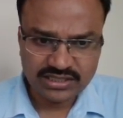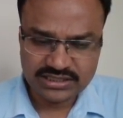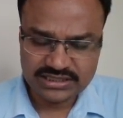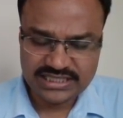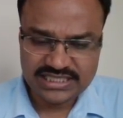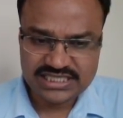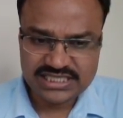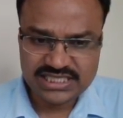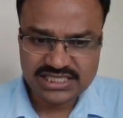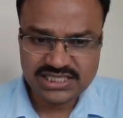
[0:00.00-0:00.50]

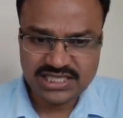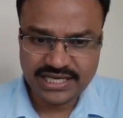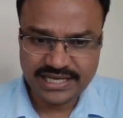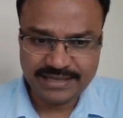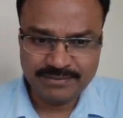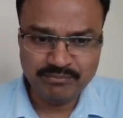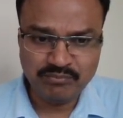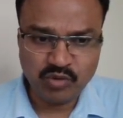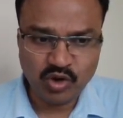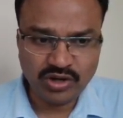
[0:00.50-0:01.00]
this is the
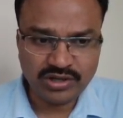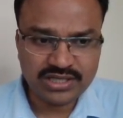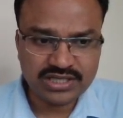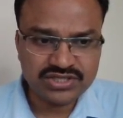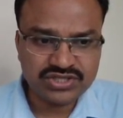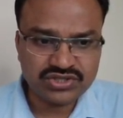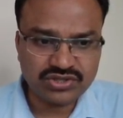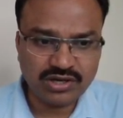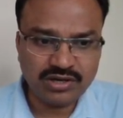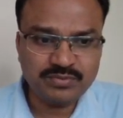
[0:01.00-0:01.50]

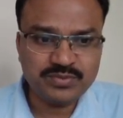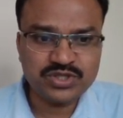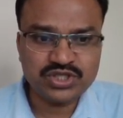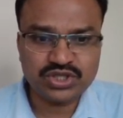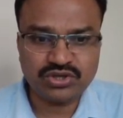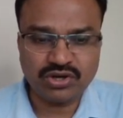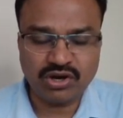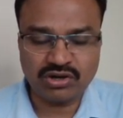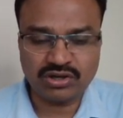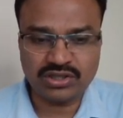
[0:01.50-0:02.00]
importance of
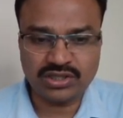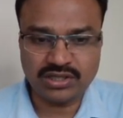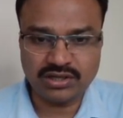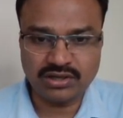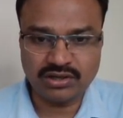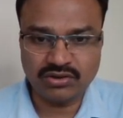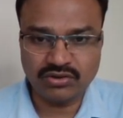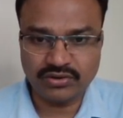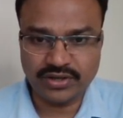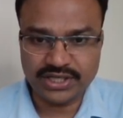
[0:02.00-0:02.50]
stock
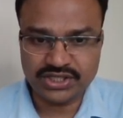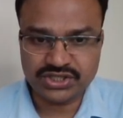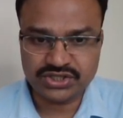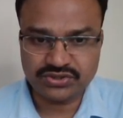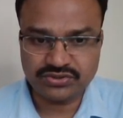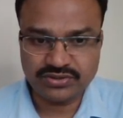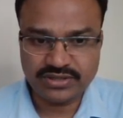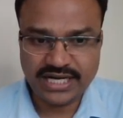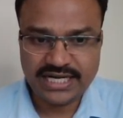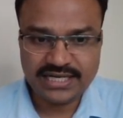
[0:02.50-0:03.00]
turnover
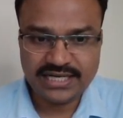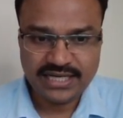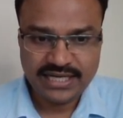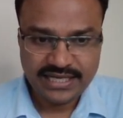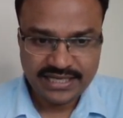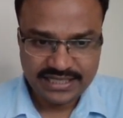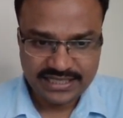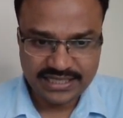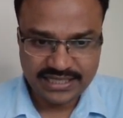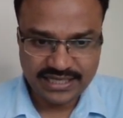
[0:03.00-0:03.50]
ratio, right?
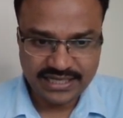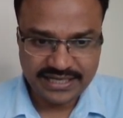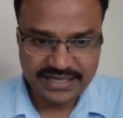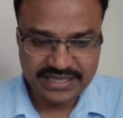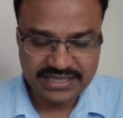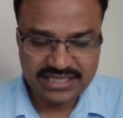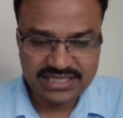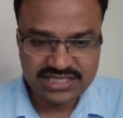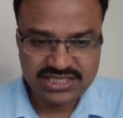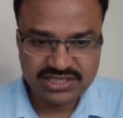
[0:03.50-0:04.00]
Here
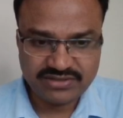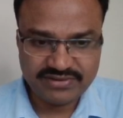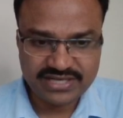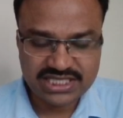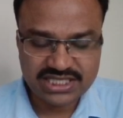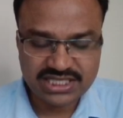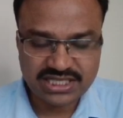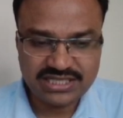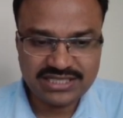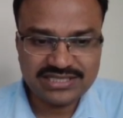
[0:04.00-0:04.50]
in this
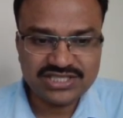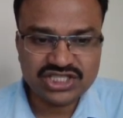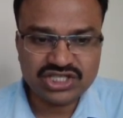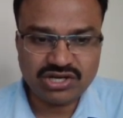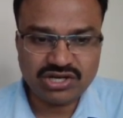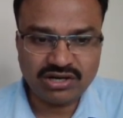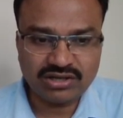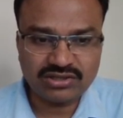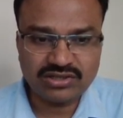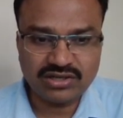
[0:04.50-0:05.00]
question,
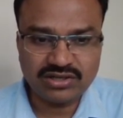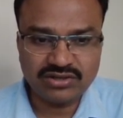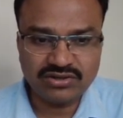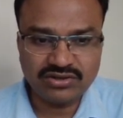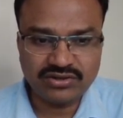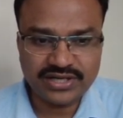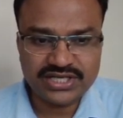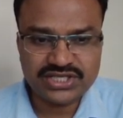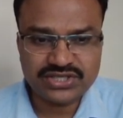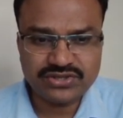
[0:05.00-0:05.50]
stock
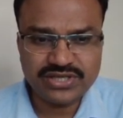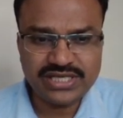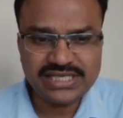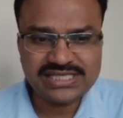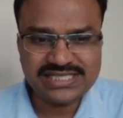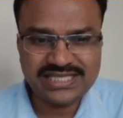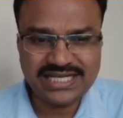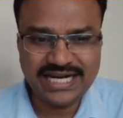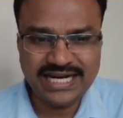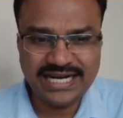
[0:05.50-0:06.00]
turnover ratio
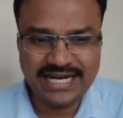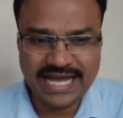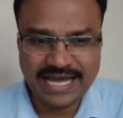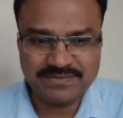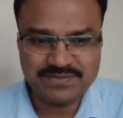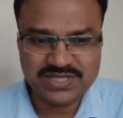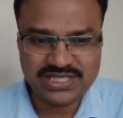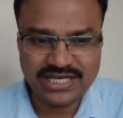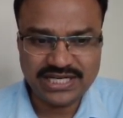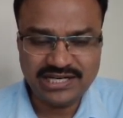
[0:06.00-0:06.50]
is 3
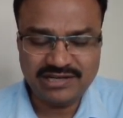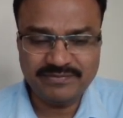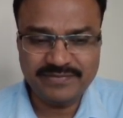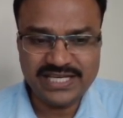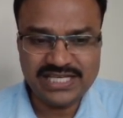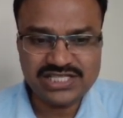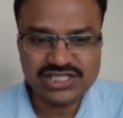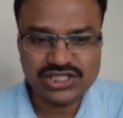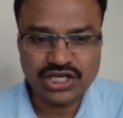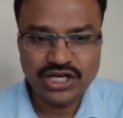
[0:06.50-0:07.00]
times. It
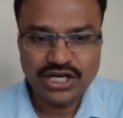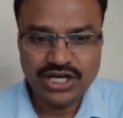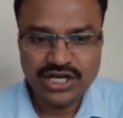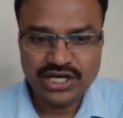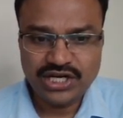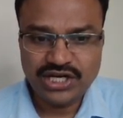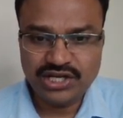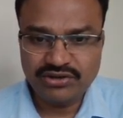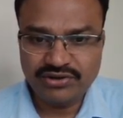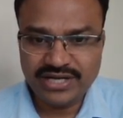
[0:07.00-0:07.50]
means
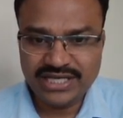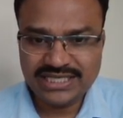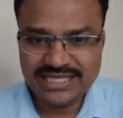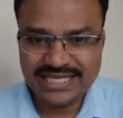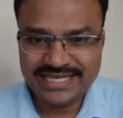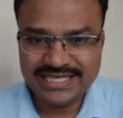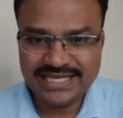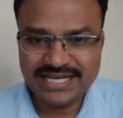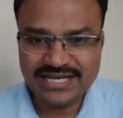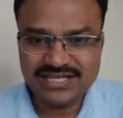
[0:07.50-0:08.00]
during
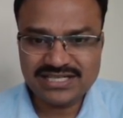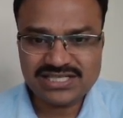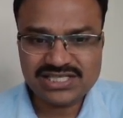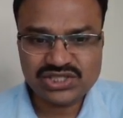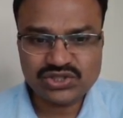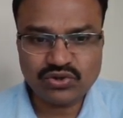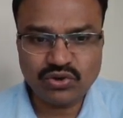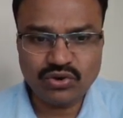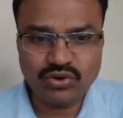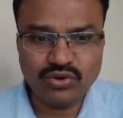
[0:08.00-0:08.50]
the
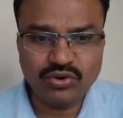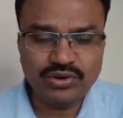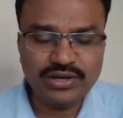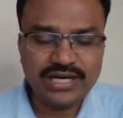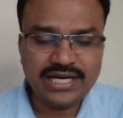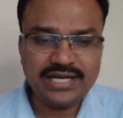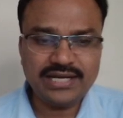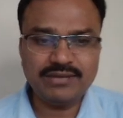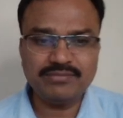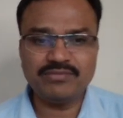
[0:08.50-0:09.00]
years,
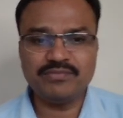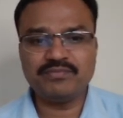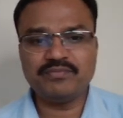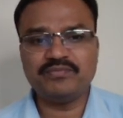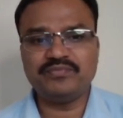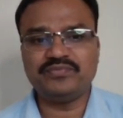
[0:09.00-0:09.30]
only